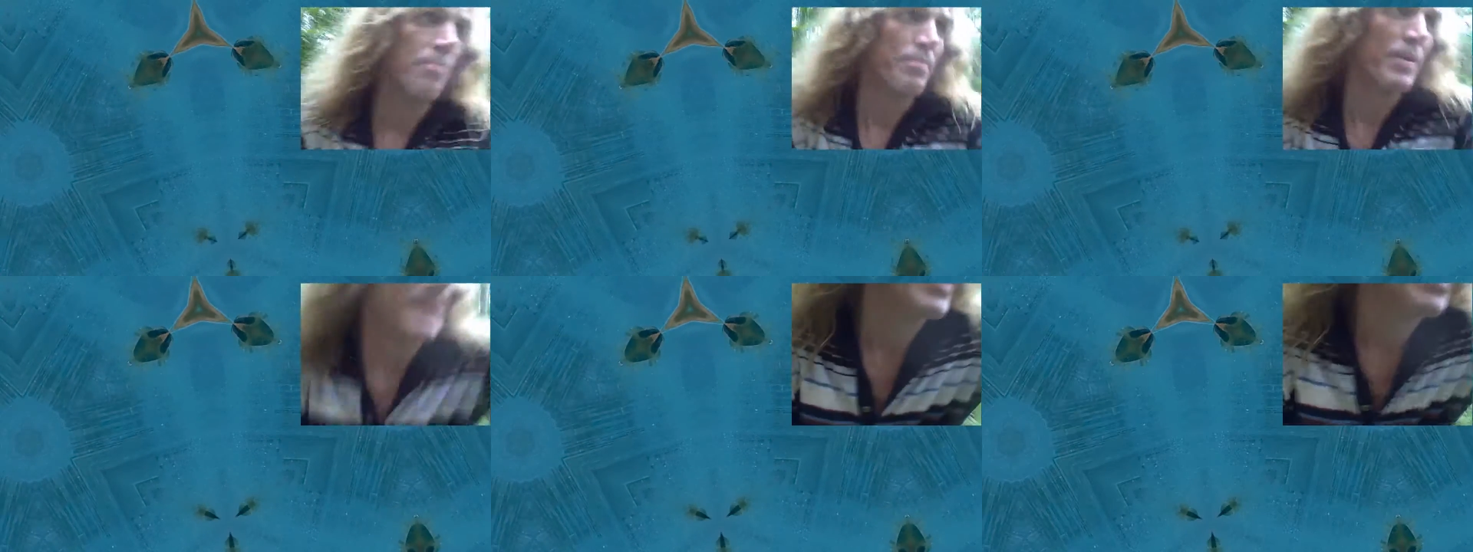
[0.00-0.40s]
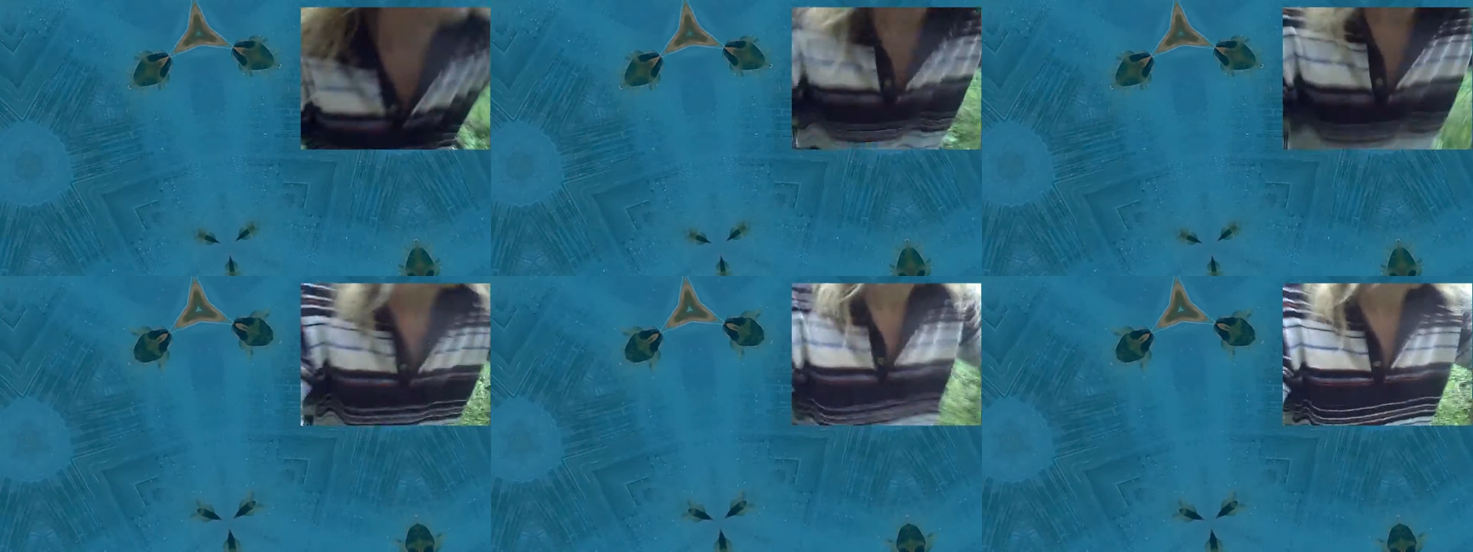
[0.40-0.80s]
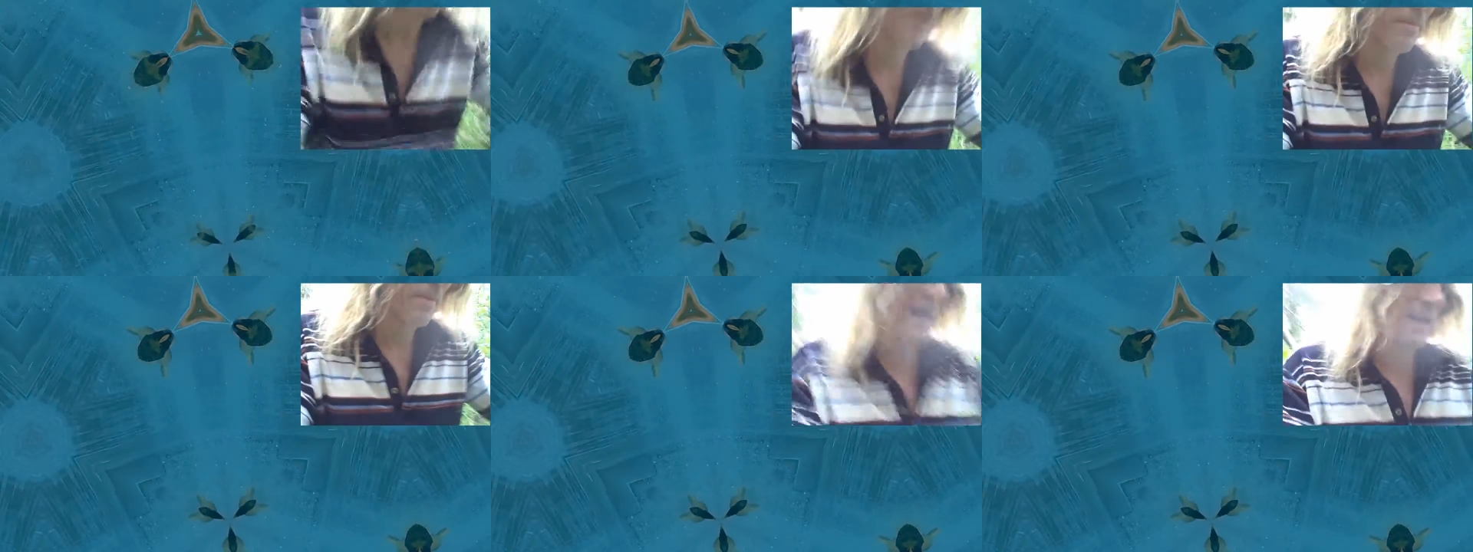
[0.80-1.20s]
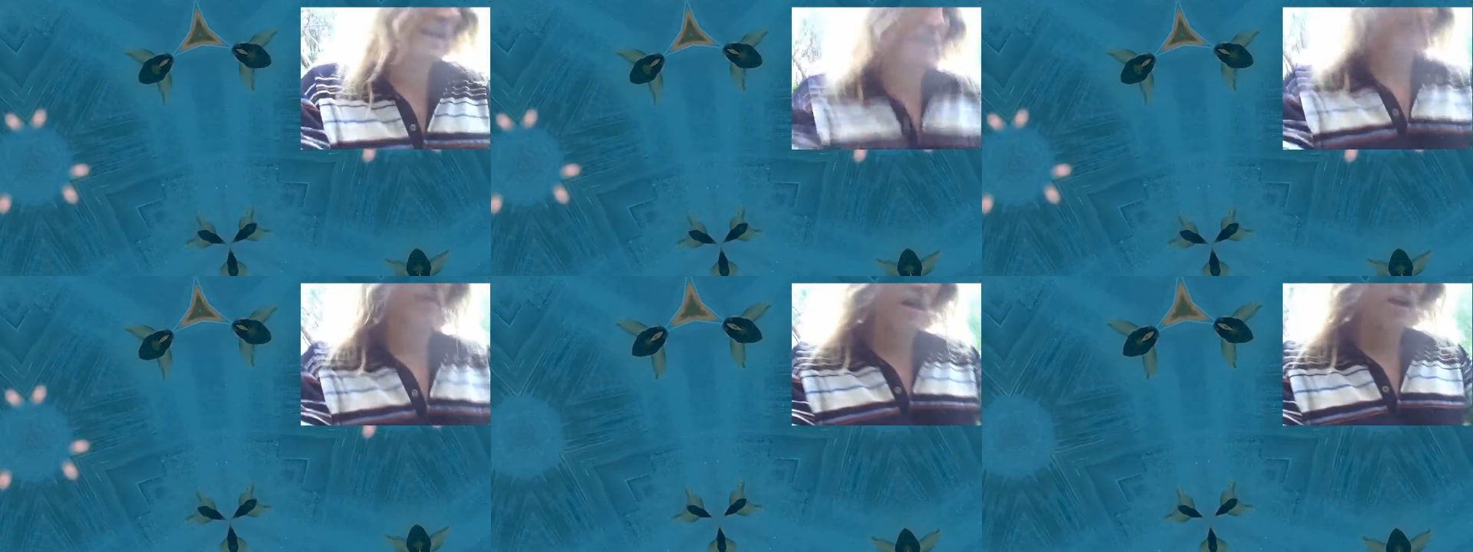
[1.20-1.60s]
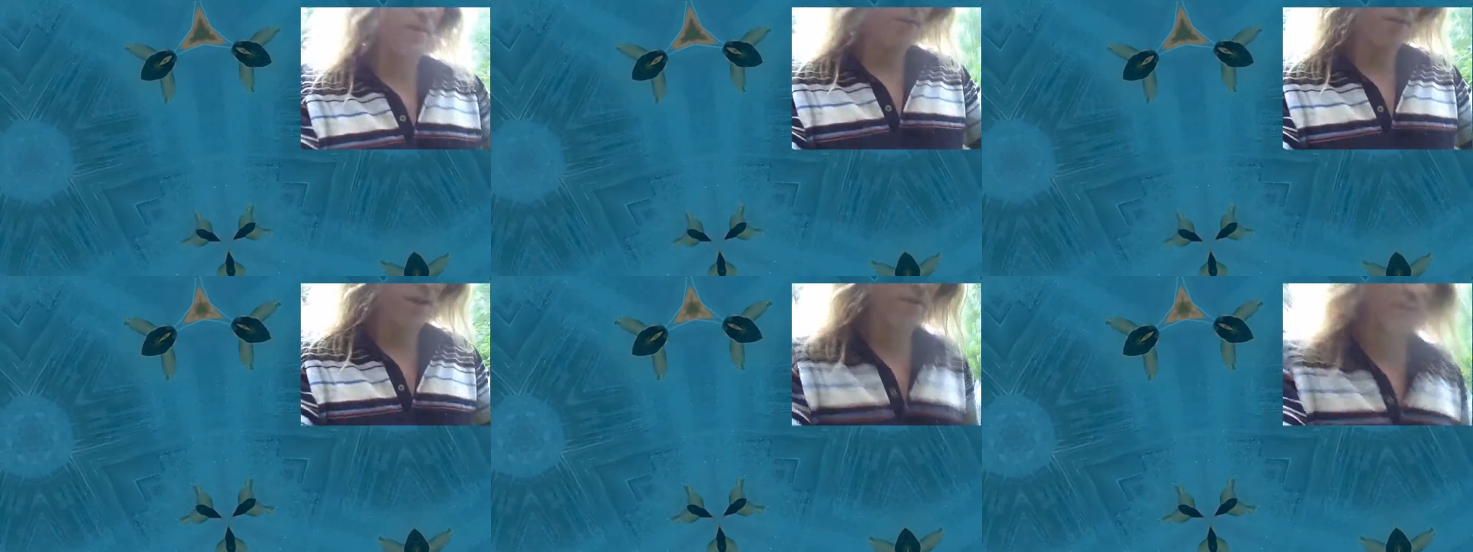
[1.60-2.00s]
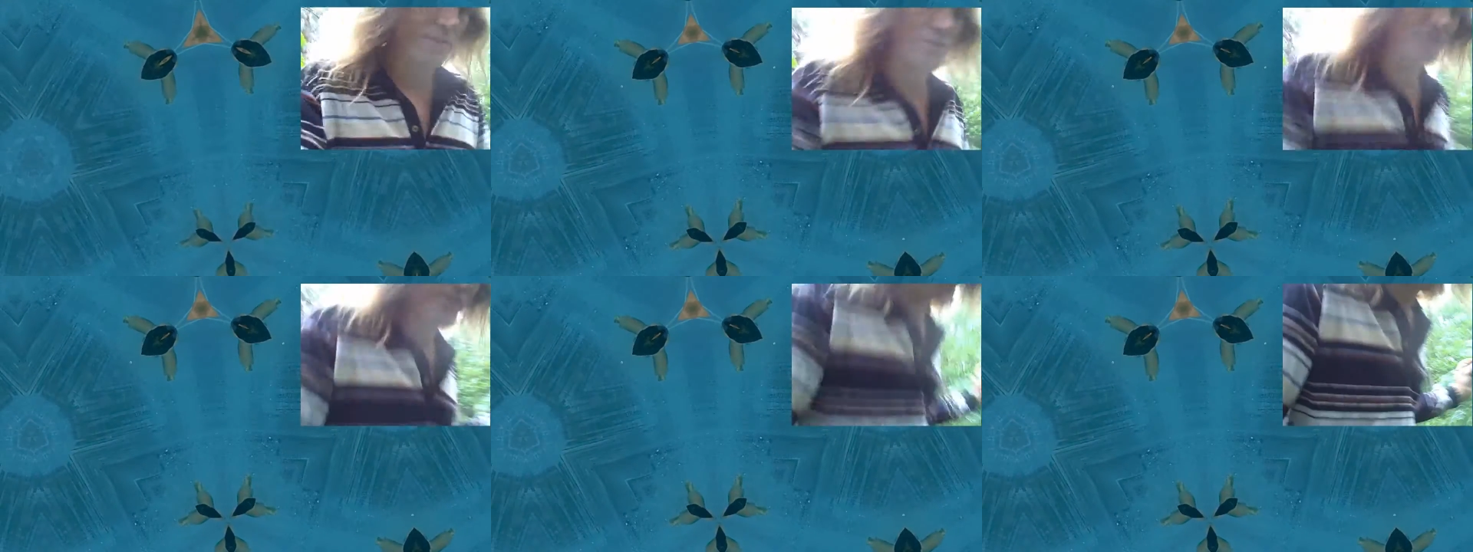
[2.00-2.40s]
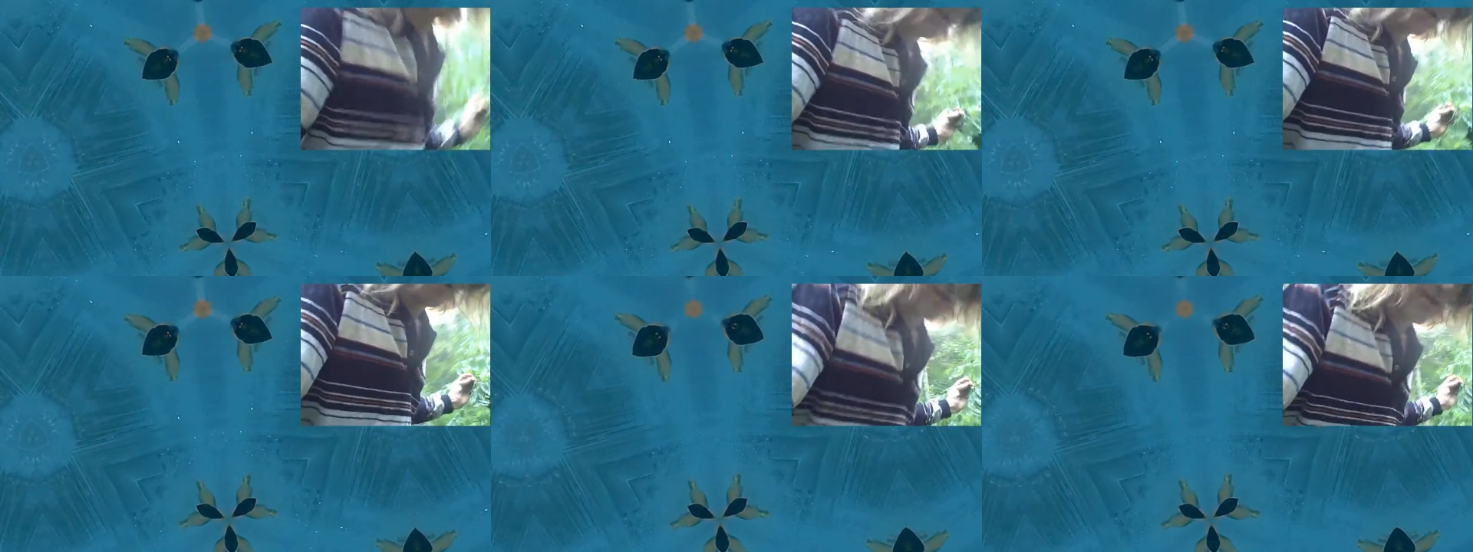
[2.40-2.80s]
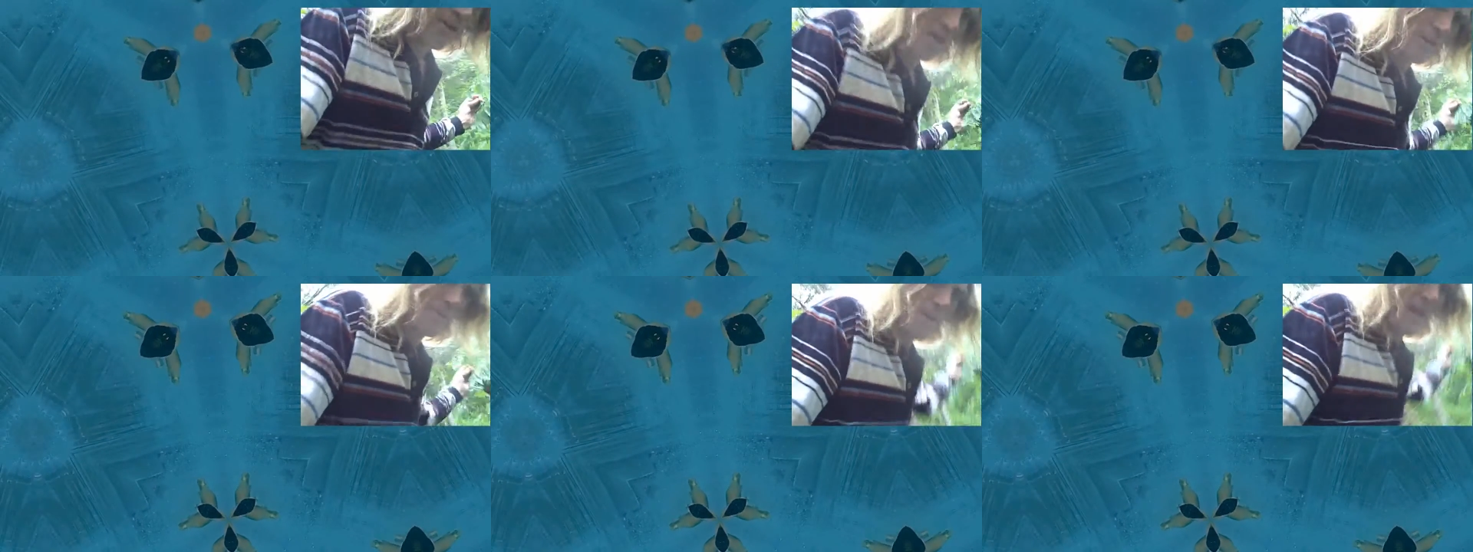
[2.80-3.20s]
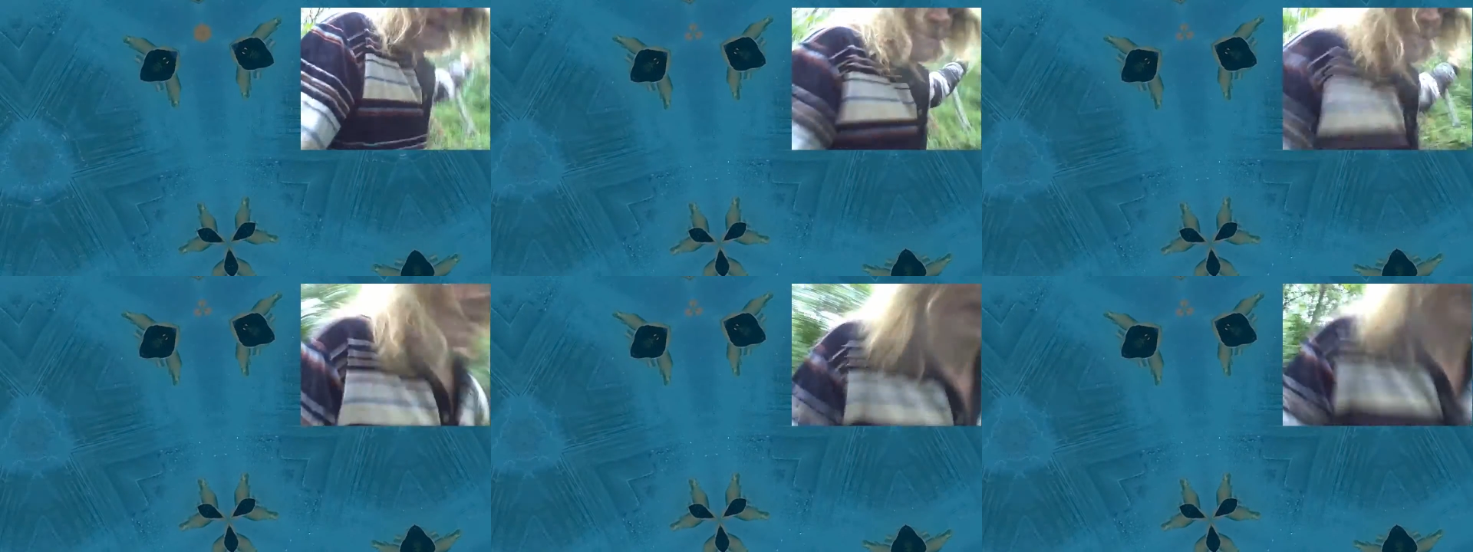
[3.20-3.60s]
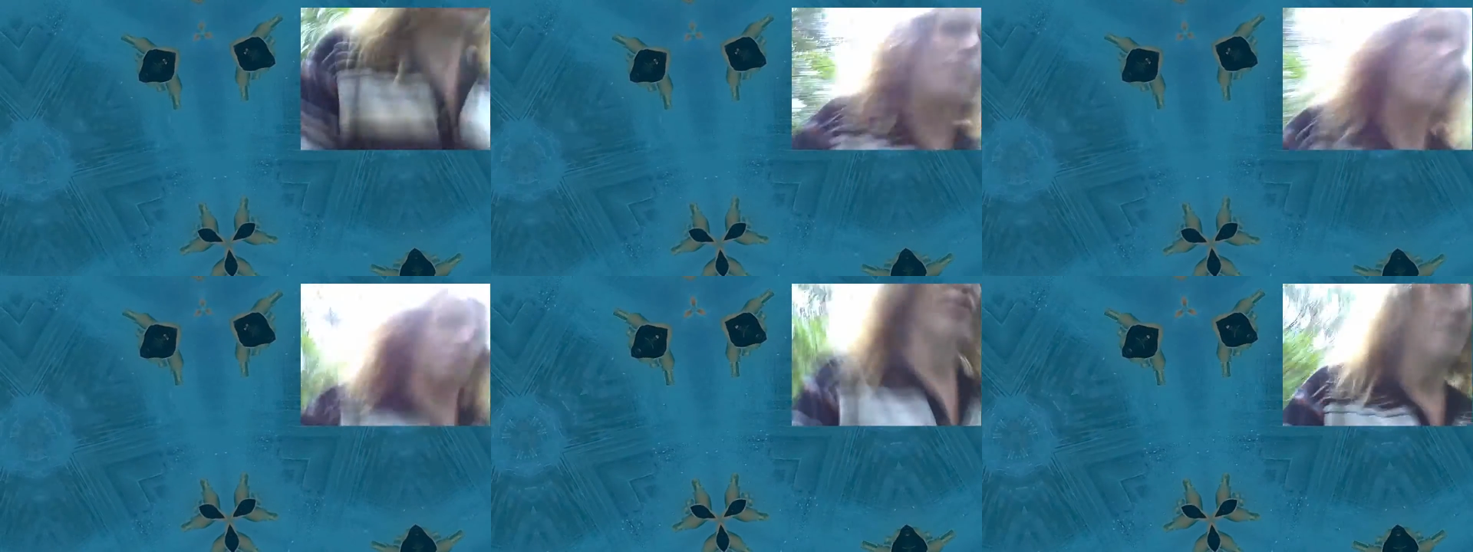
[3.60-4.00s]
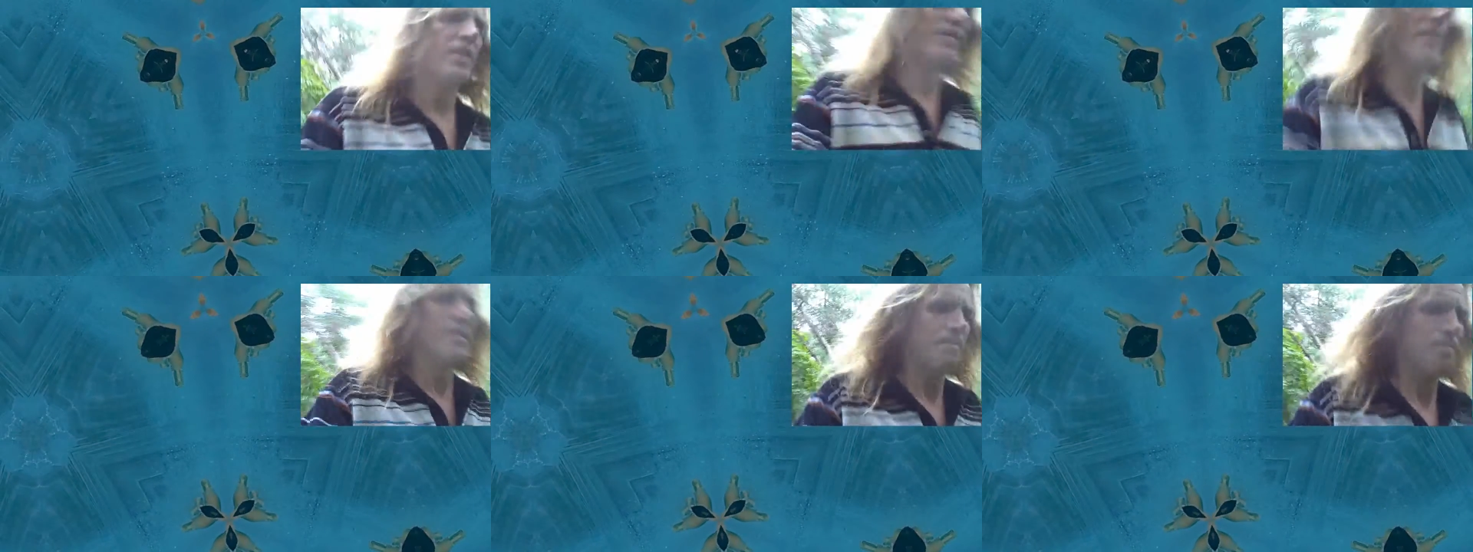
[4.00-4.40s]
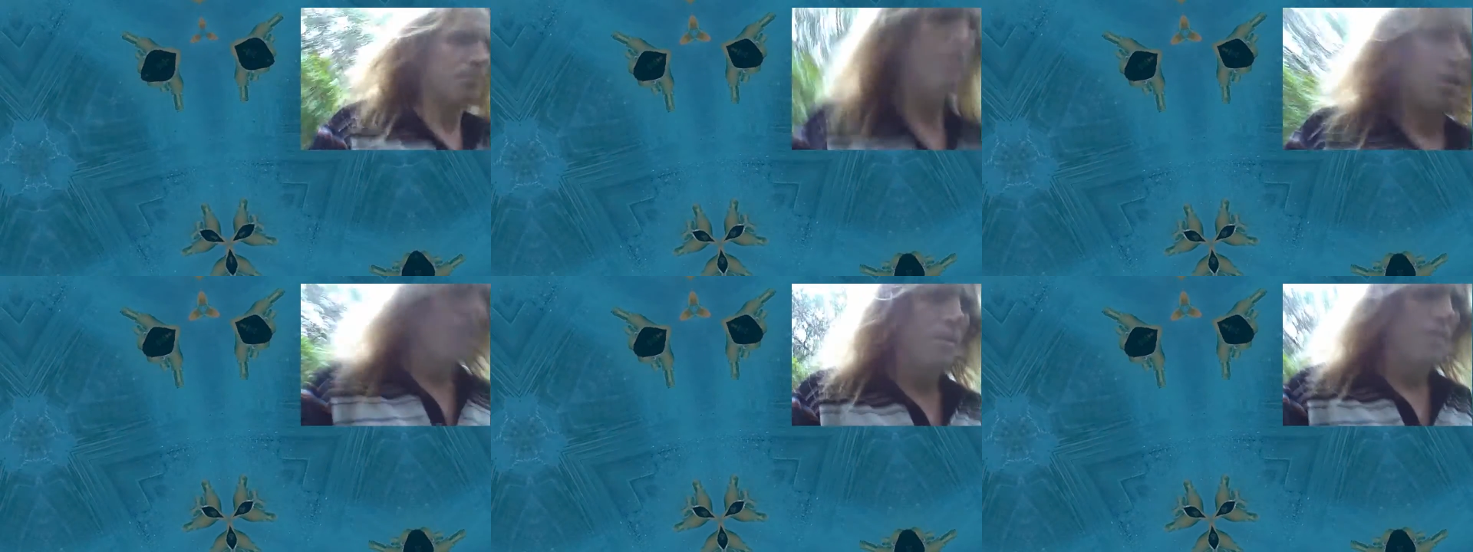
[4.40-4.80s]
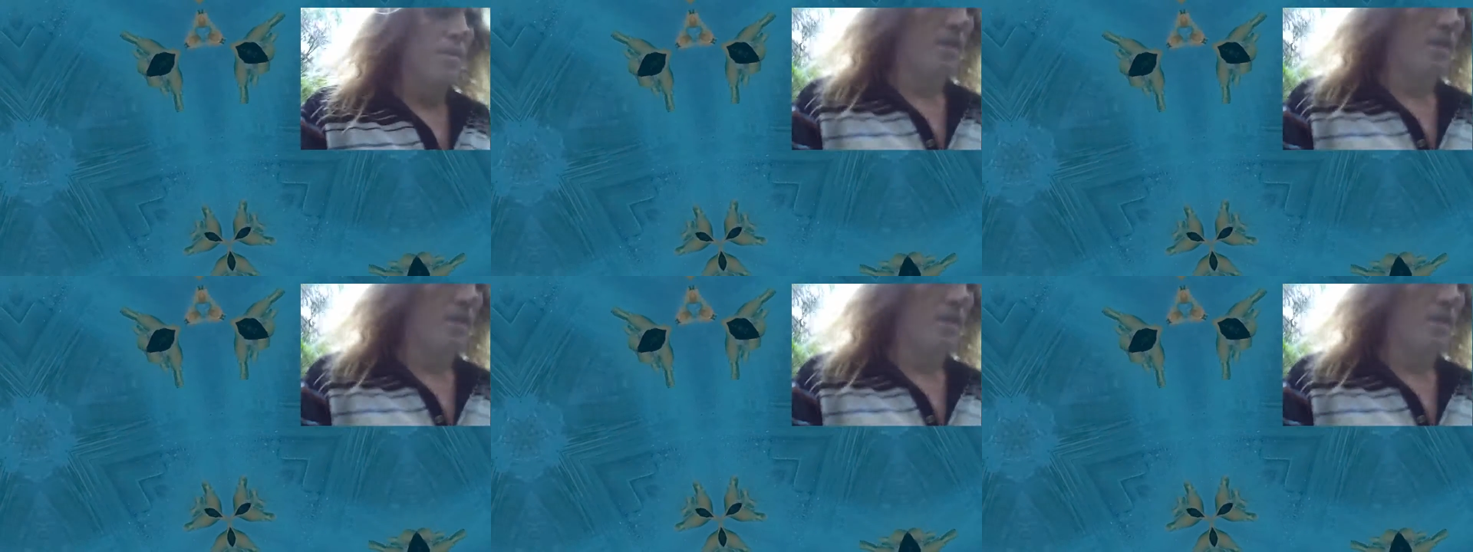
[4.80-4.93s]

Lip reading: [unreadable: no face in view]